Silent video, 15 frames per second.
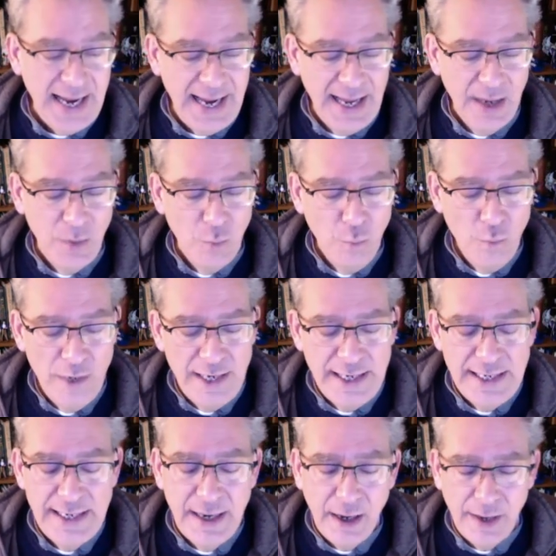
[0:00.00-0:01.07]
And when
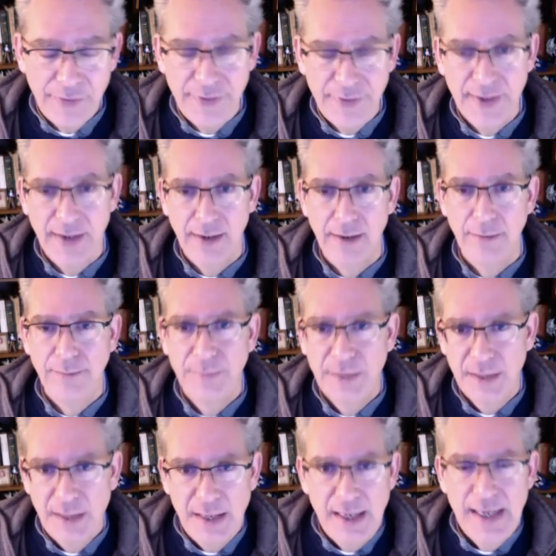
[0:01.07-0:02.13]
he got there,
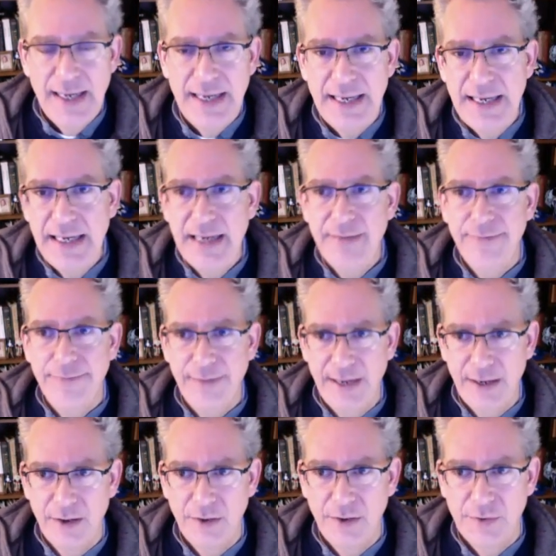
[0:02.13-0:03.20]
he
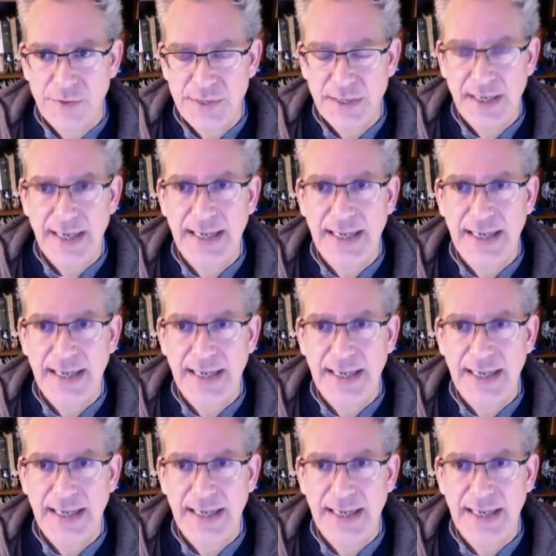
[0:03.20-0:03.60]
found